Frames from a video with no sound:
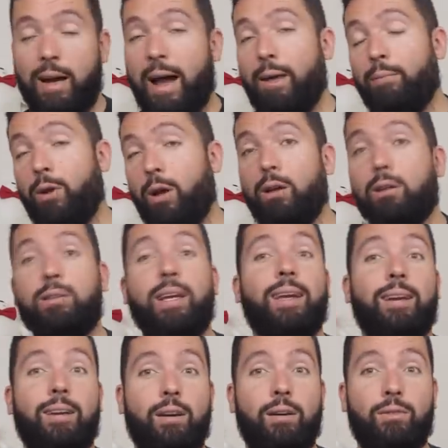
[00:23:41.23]
I'm not
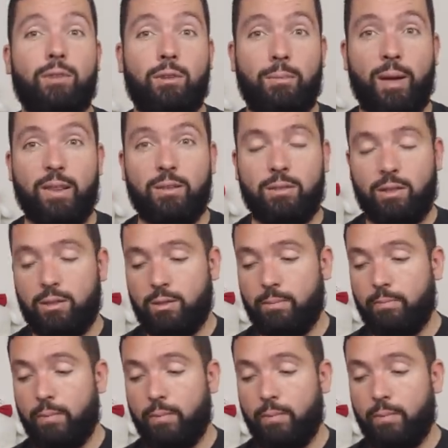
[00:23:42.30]
taking care of the dependencies.